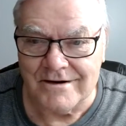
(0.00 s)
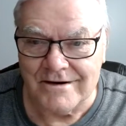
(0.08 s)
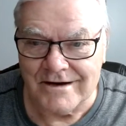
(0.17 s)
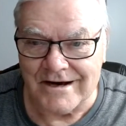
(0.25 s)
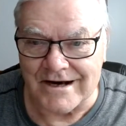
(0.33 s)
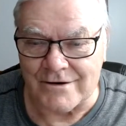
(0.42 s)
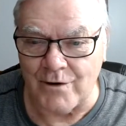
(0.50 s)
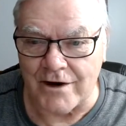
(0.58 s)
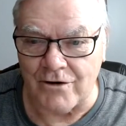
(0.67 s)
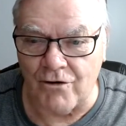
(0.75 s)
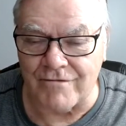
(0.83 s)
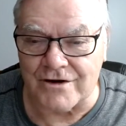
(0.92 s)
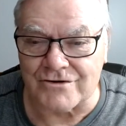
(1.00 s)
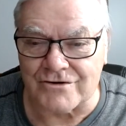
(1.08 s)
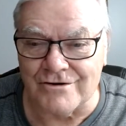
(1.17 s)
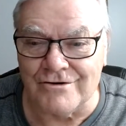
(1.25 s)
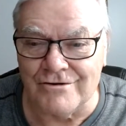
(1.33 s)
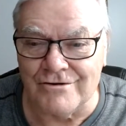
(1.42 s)
and went over
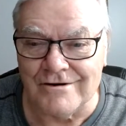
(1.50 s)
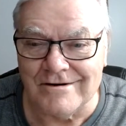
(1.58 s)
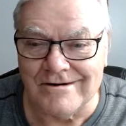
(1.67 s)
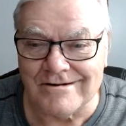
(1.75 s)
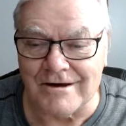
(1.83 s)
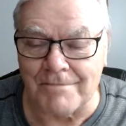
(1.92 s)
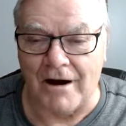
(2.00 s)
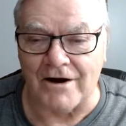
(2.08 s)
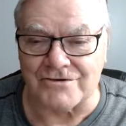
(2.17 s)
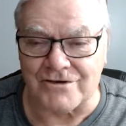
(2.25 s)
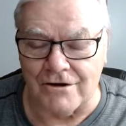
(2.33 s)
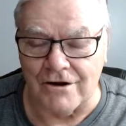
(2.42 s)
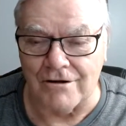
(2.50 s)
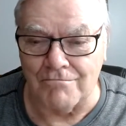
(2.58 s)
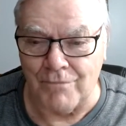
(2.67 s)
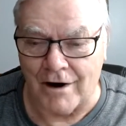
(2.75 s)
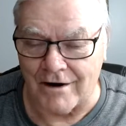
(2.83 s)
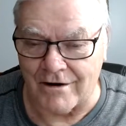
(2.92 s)
to the parcel
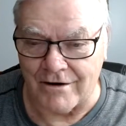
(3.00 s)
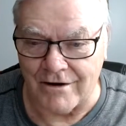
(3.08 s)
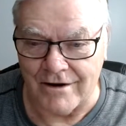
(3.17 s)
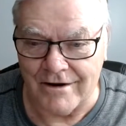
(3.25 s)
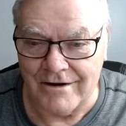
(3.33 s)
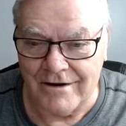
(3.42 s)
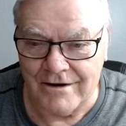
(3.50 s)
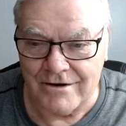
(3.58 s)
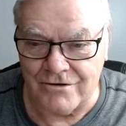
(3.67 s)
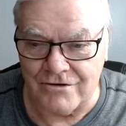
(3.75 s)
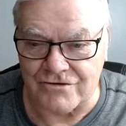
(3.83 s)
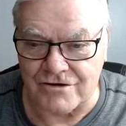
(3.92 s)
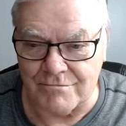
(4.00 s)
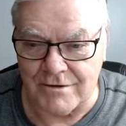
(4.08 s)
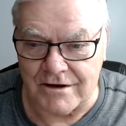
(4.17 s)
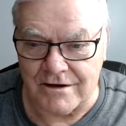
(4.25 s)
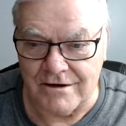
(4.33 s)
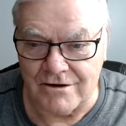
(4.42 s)
barn used to
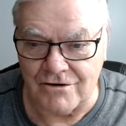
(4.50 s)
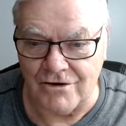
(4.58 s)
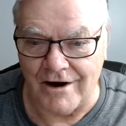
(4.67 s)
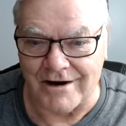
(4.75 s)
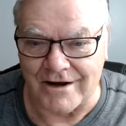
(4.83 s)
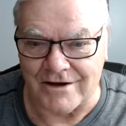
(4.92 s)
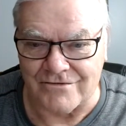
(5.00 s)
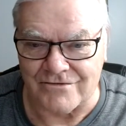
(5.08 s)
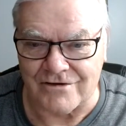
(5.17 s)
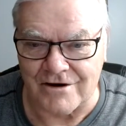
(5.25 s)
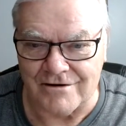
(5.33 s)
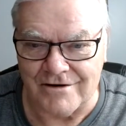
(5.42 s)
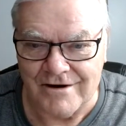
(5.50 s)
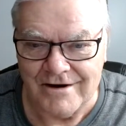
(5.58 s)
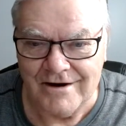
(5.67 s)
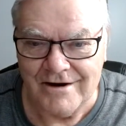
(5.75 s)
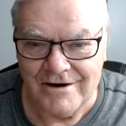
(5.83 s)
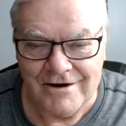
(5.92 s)
be Connie's.
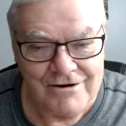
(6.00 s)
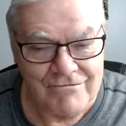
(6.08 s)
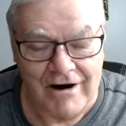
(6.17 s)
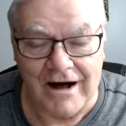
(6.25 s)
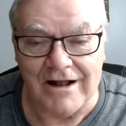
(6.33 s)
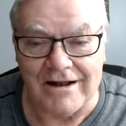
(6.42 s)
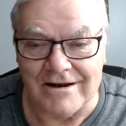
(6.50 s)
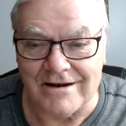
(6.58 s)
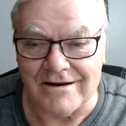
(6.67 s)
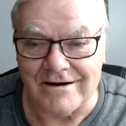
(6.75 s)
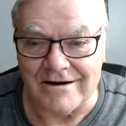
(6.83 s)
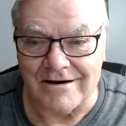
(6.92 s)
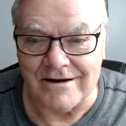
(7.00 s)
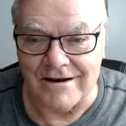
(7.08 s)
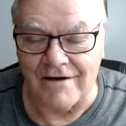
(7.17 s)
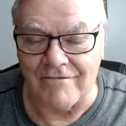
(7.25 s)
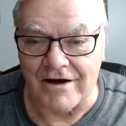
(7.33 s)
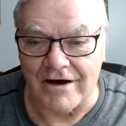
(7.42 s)
Well,
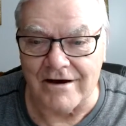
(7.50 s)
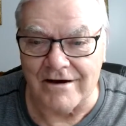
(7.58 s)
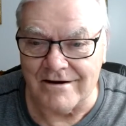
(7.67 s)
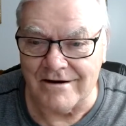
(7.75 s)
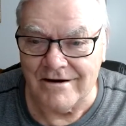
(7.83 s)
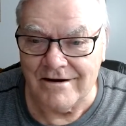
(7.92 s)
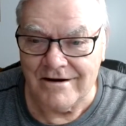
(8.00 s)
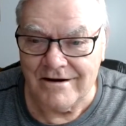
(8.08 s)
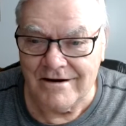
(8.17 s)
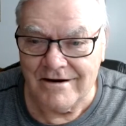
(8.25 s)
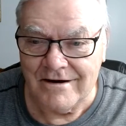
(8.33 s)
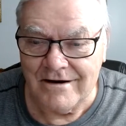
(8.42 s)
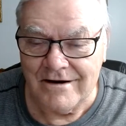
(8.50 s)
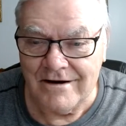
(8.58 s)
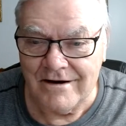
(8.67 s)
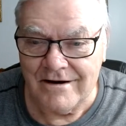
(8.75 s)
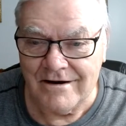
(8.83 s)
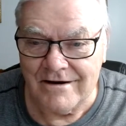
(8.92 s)
lovely
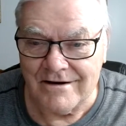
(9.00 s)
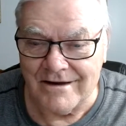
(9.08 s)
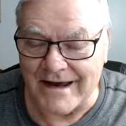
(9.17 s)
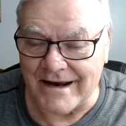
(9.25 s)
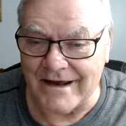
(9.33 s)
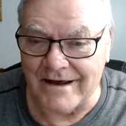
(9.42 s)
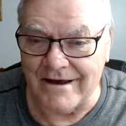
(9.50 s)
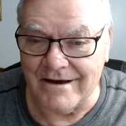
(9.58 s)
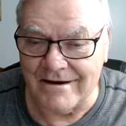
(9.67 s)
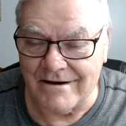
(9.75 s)
lady